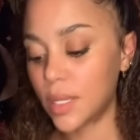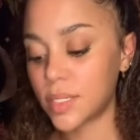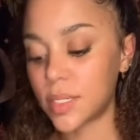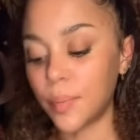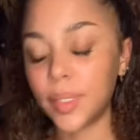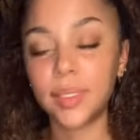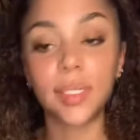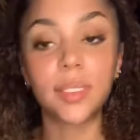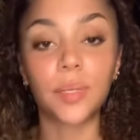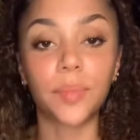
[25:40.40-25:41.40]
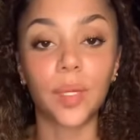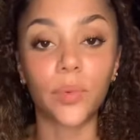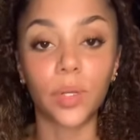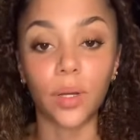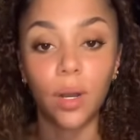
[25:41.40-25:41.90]
Somebody did something
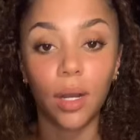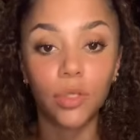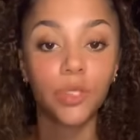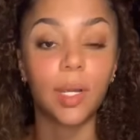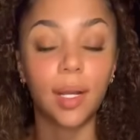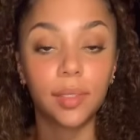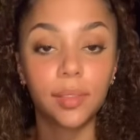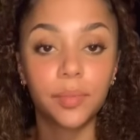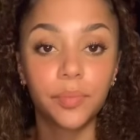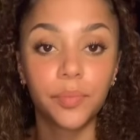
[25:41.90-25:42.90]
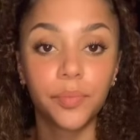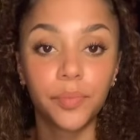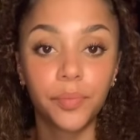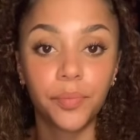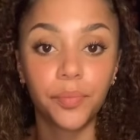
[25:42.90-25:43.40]
with a contract.
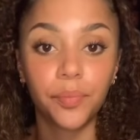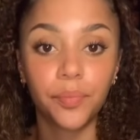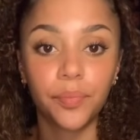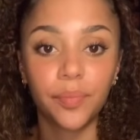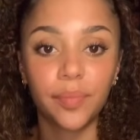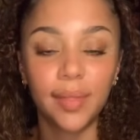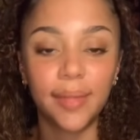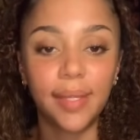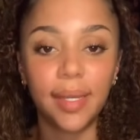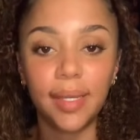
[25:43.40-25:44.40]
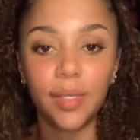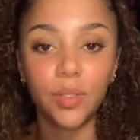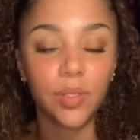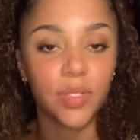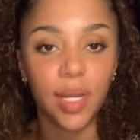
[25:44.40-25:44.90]
They
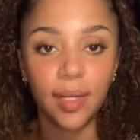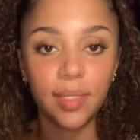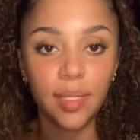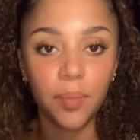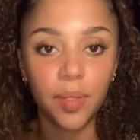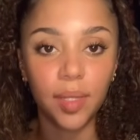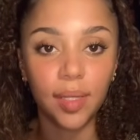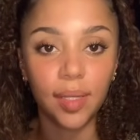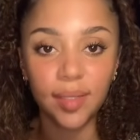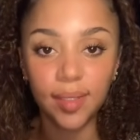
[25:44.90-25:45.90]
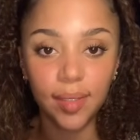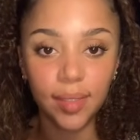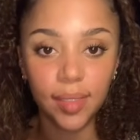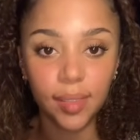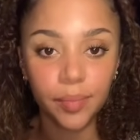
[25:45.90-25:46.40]
either signed something
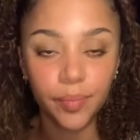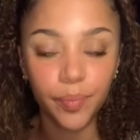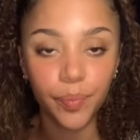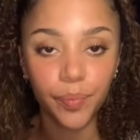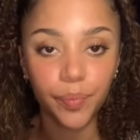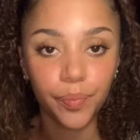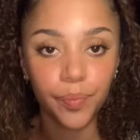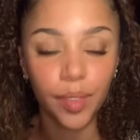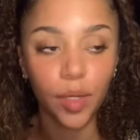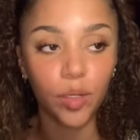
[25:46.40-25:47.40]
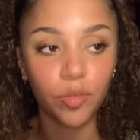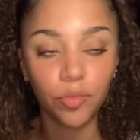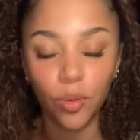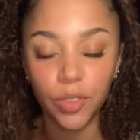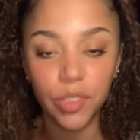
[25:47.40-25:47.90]
illegally they could have
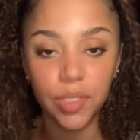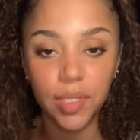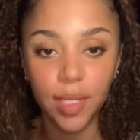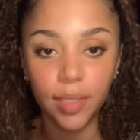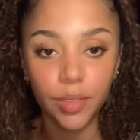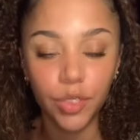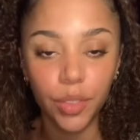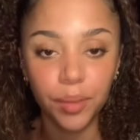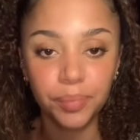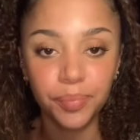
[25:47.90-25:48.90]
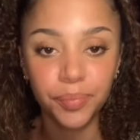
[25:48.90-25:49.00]
forged a signature.